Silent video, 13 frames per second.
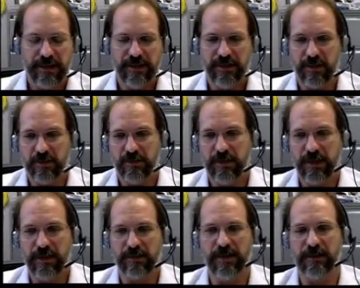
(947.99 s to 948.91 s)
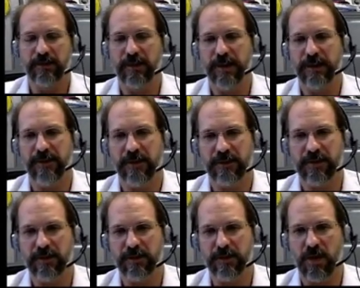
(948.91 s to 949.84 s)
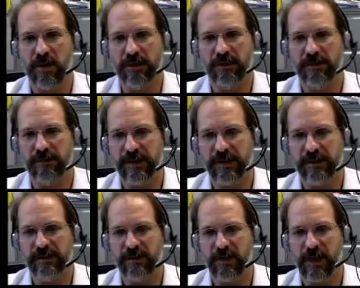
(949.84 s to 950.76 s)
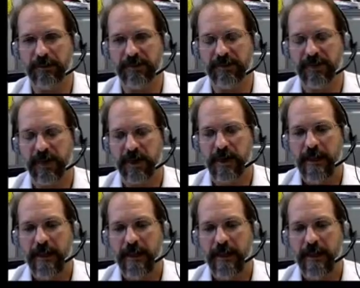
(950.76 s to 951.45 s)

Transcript: so we don't suffer any functional loss with these drops.